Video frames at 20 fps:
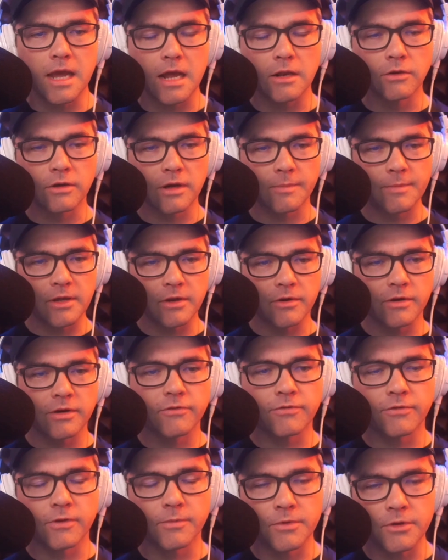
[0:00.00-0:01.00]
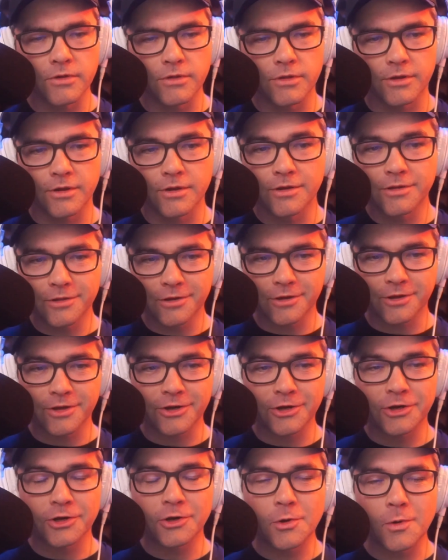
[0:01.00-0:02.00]
look, I'm hearing from you
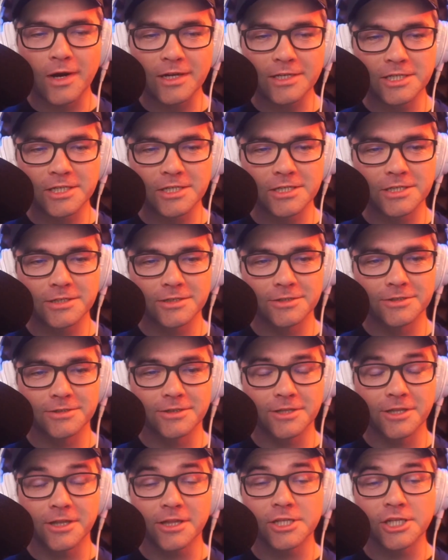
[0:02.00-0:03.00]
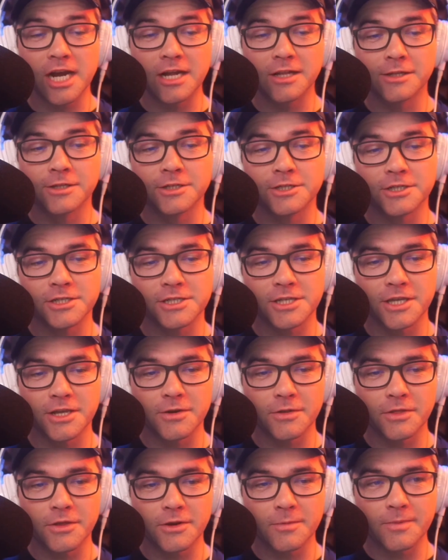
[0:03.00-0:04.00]
the challenges
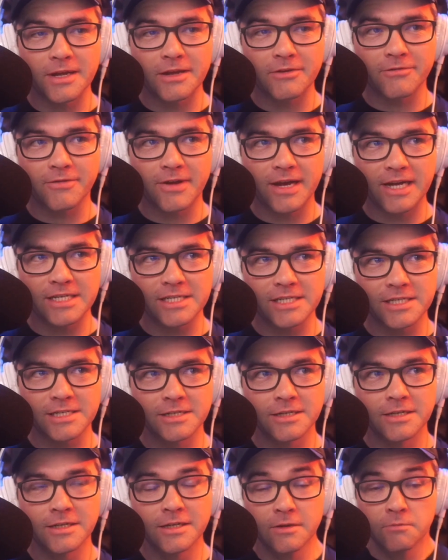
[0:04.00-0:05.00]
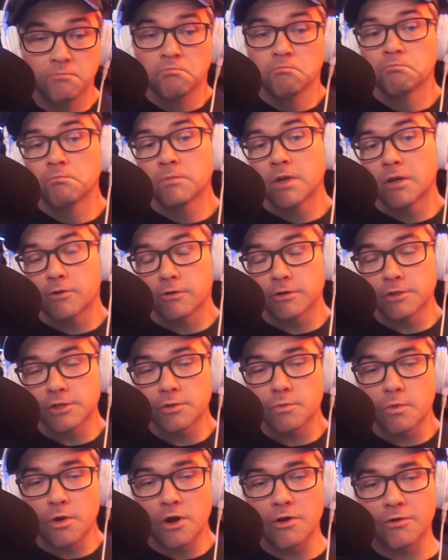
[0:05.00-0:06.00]
that are being faced across the
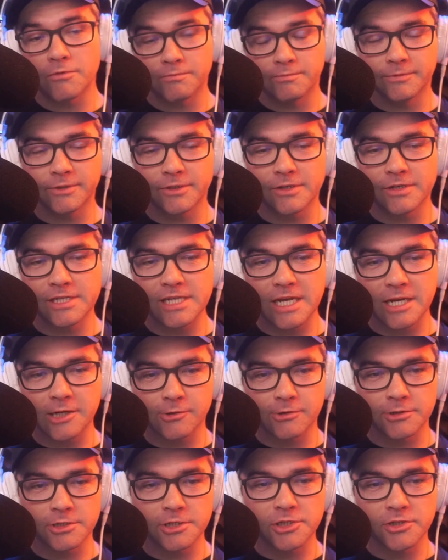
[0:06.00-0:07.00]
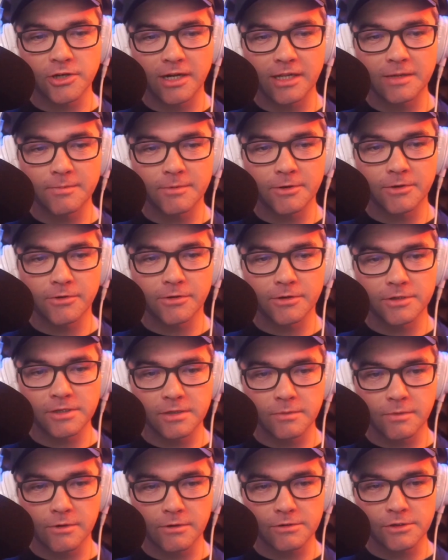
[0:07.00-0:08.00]
world. I was going to say across Australia, but across
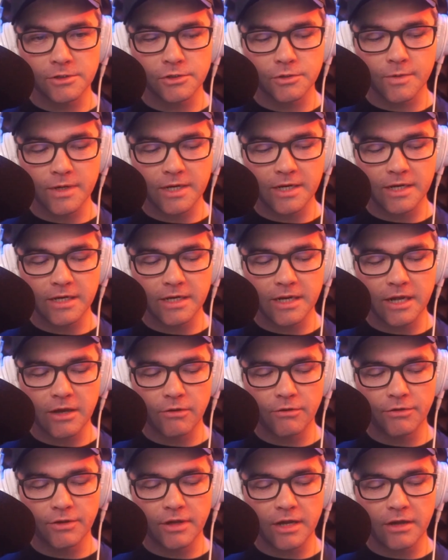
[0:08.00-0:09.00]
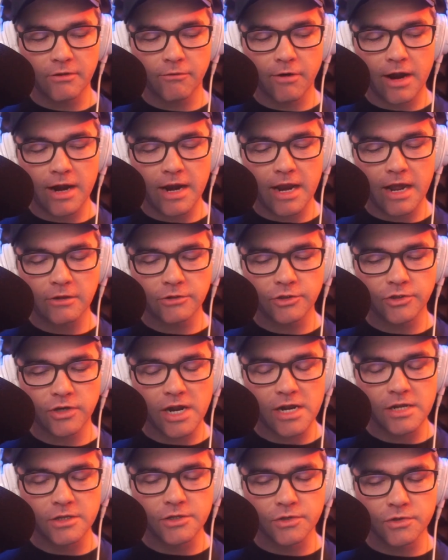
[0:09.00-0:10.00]
the world too in healthcare right now,
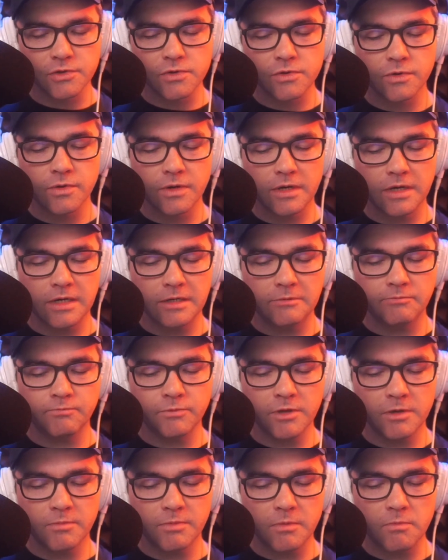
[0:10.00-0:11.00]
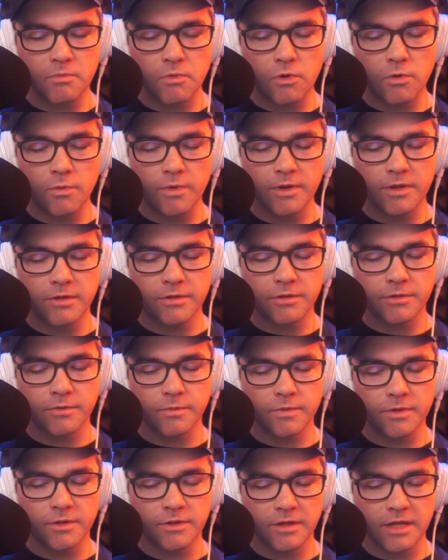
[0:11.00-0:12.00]
trying to do a bit more with
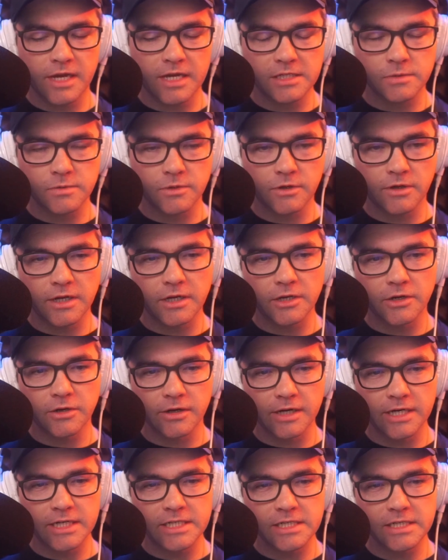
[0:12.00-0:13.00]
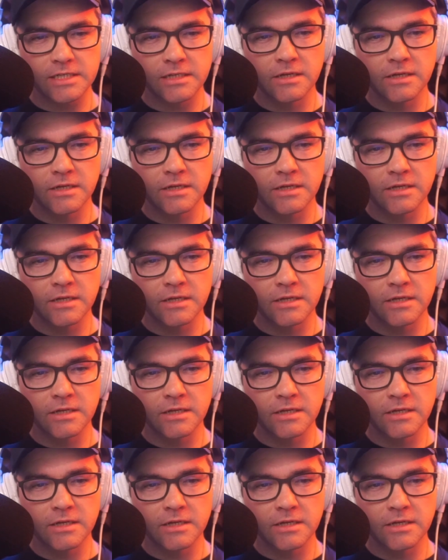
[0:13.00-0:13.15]
less. We've got increased